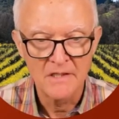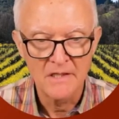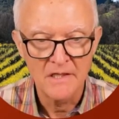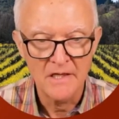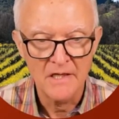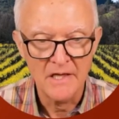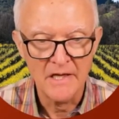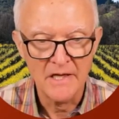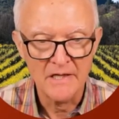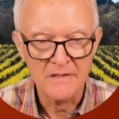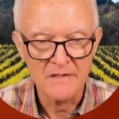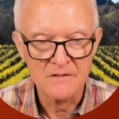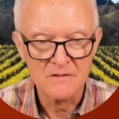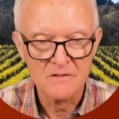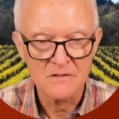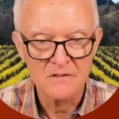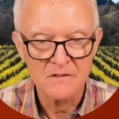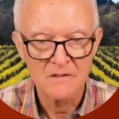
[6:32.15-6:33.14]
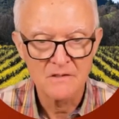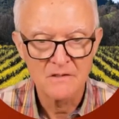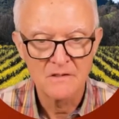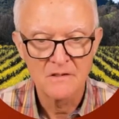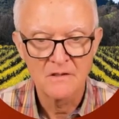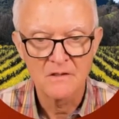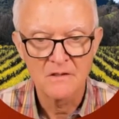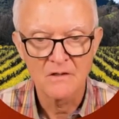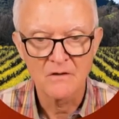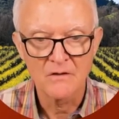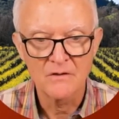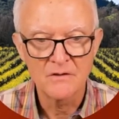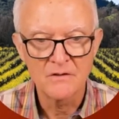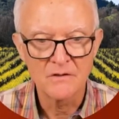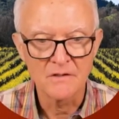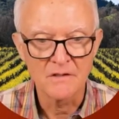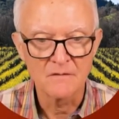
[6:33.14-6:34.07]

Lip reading: as our unit.